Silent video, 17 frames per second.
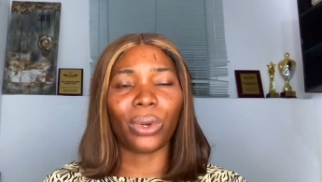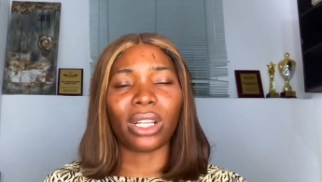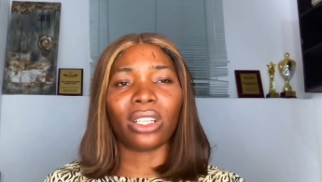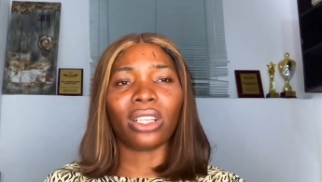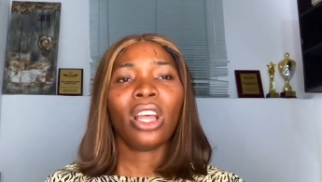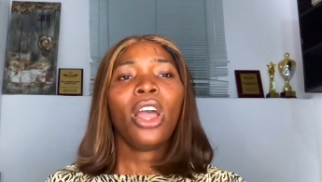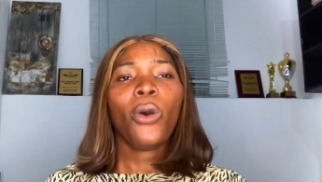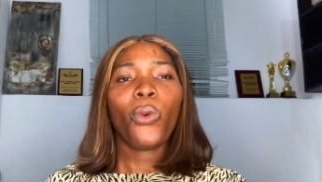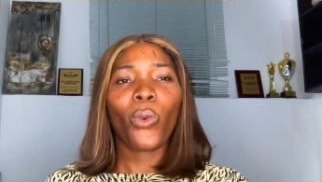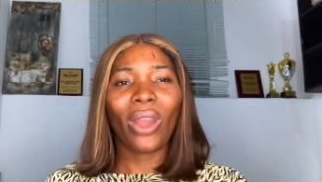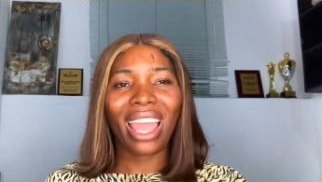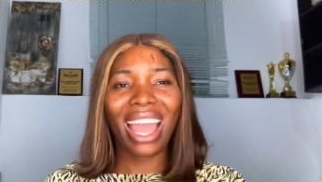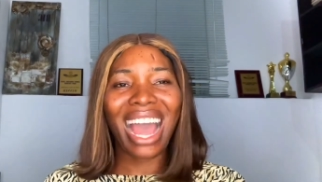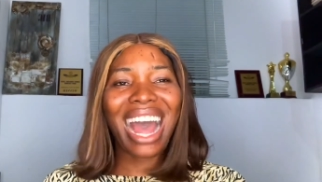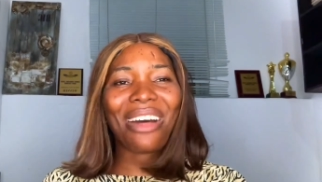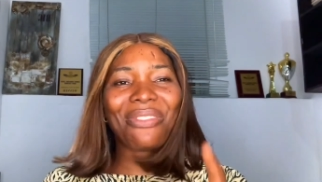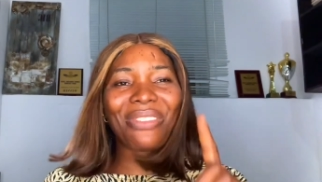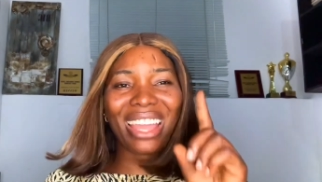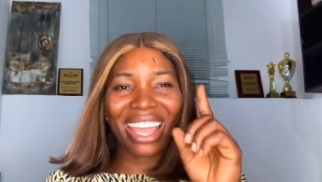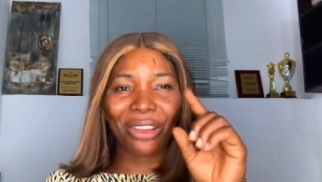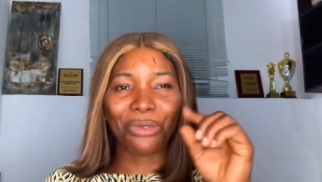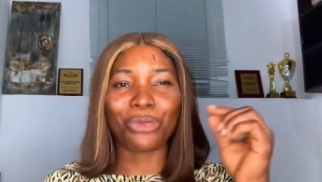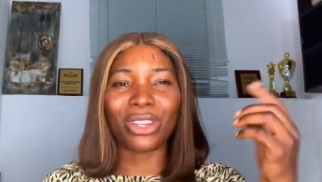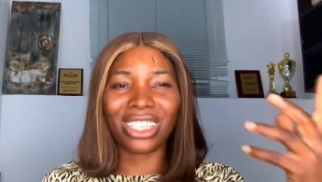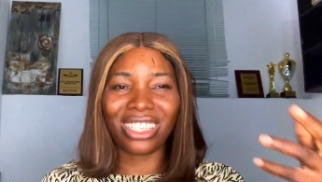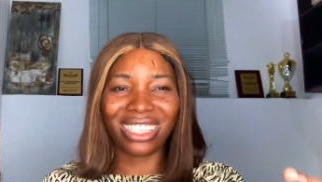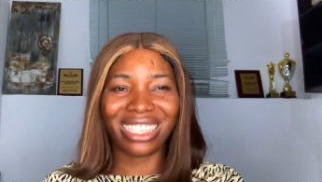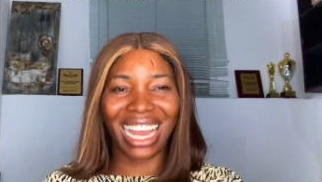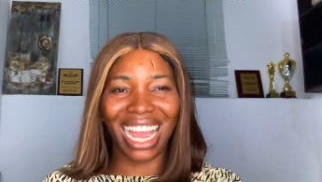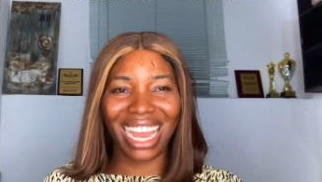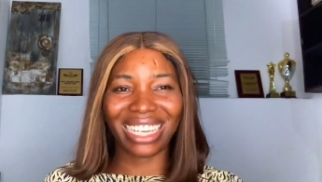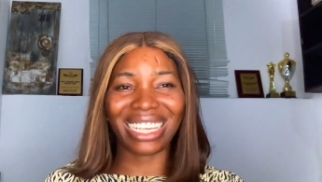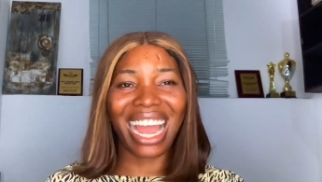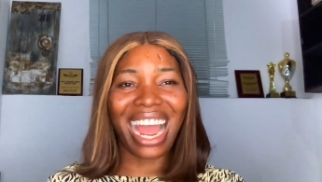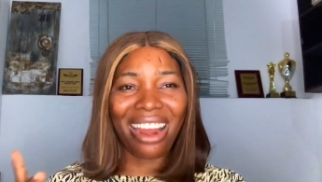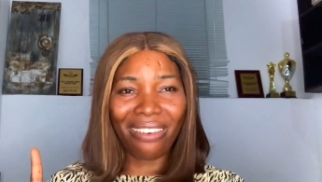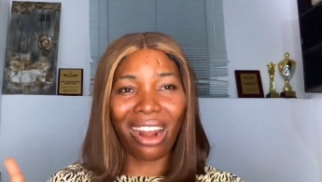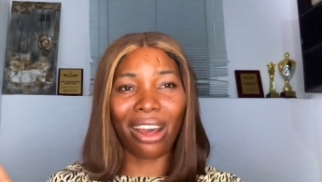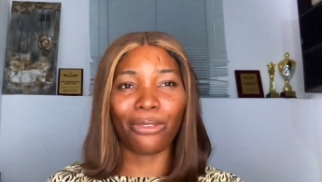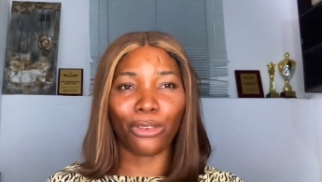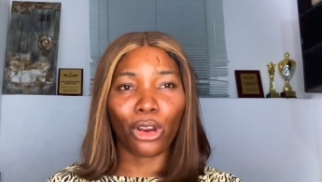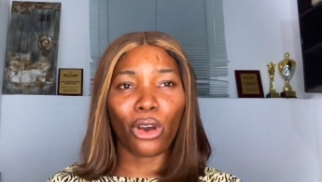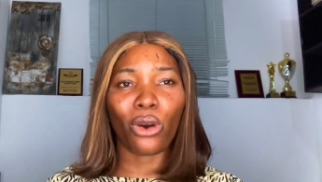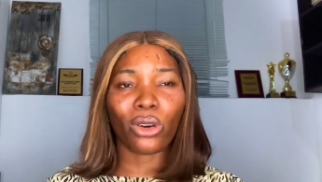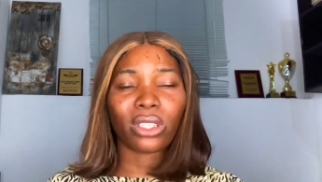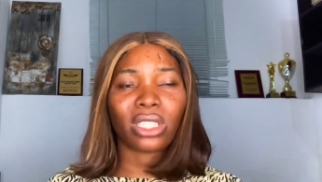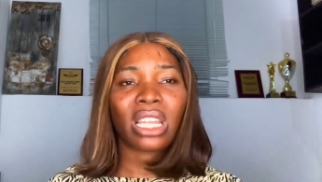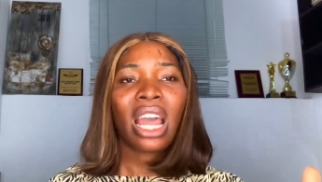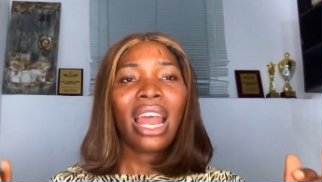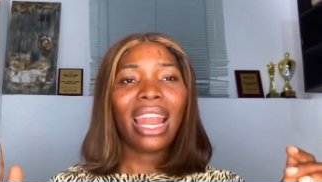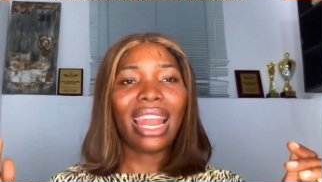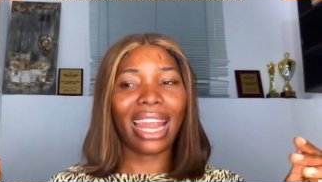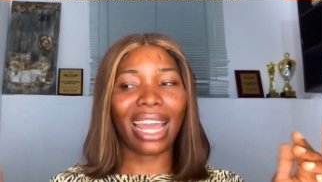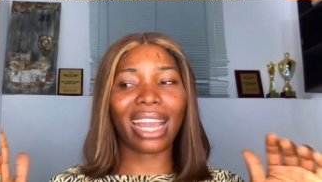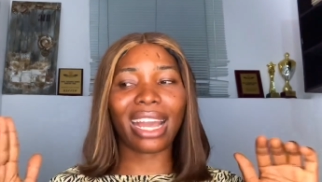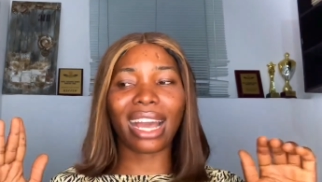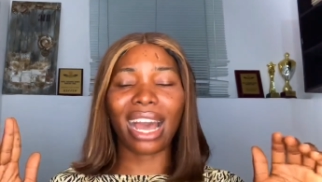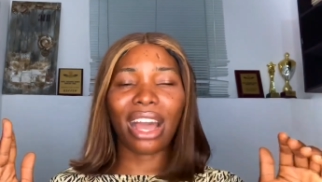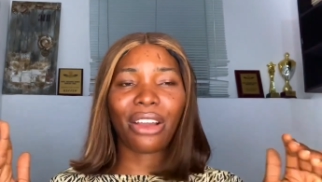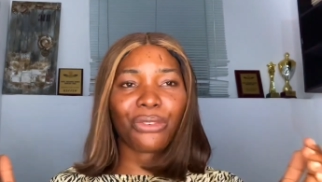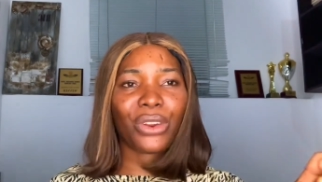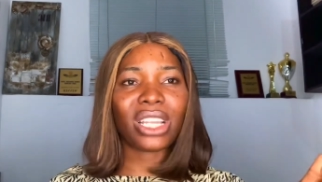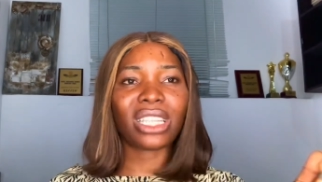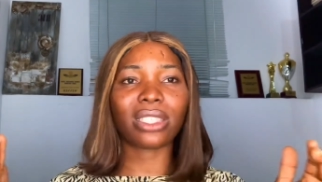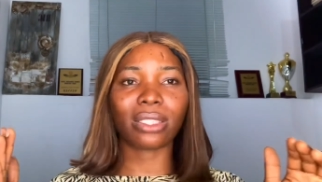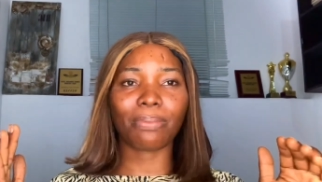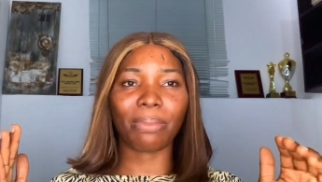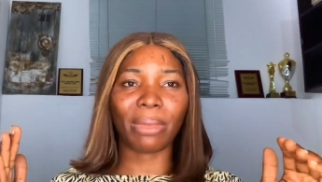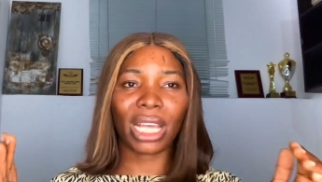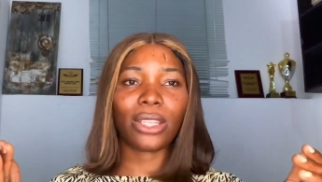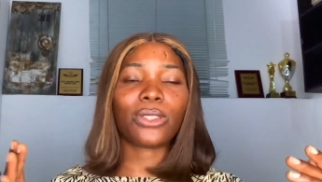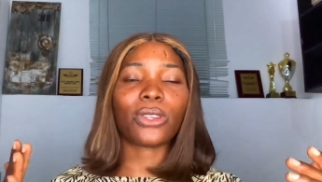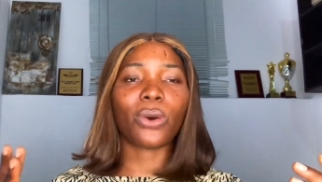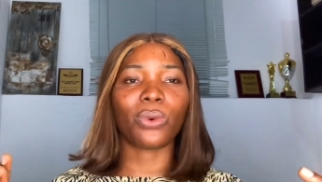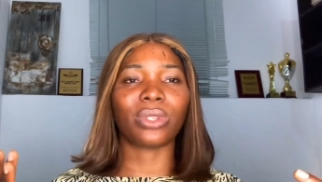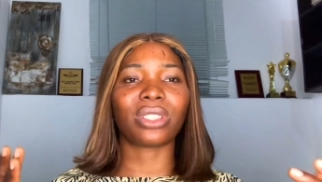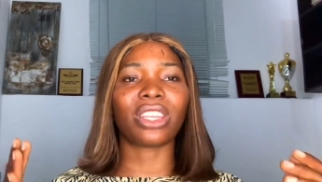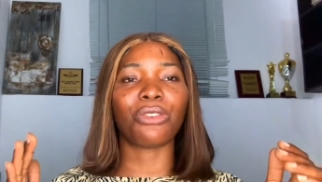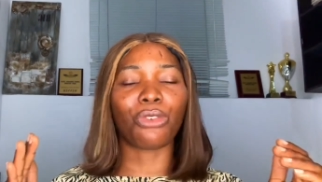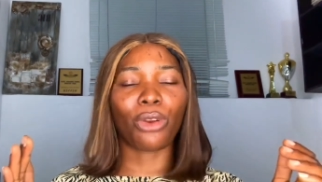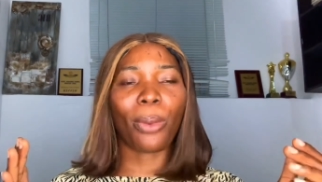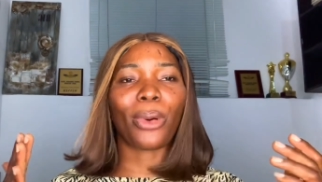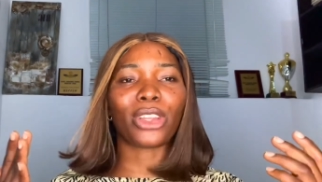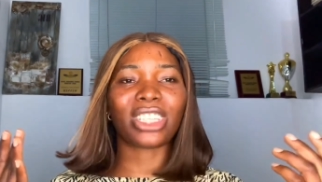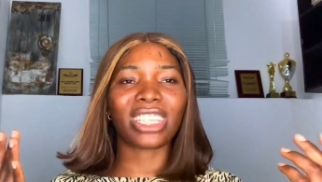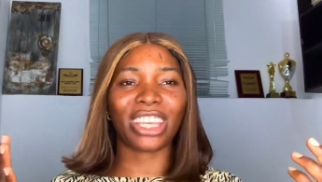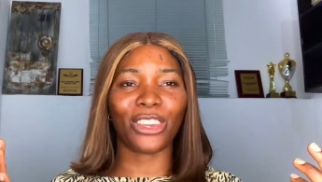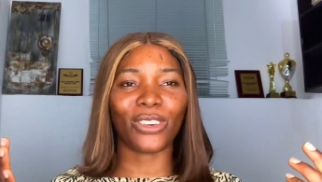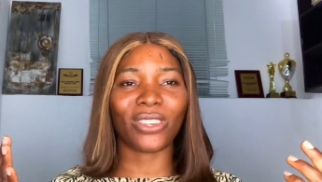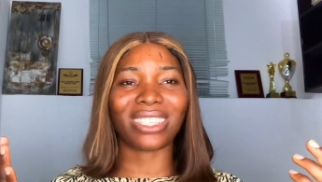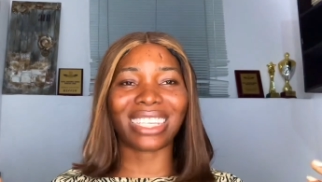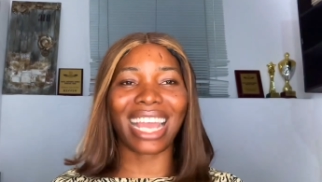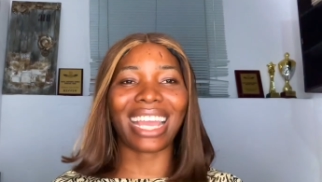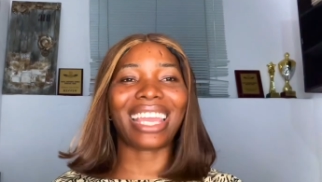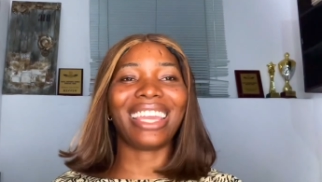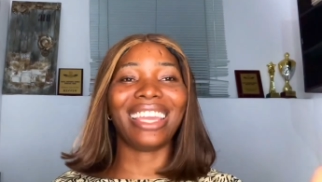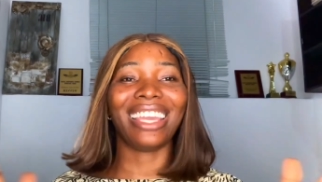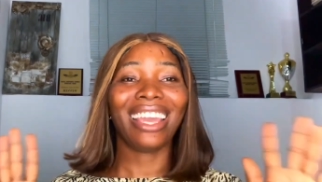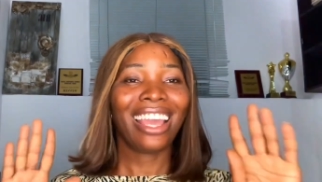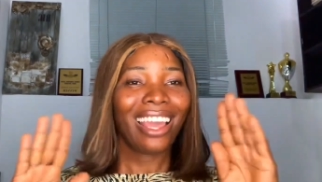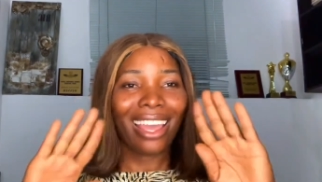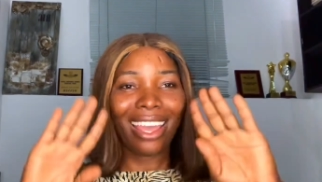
well. We have a rich dad around us, like our great mentor we say, Robert Kiyosaki.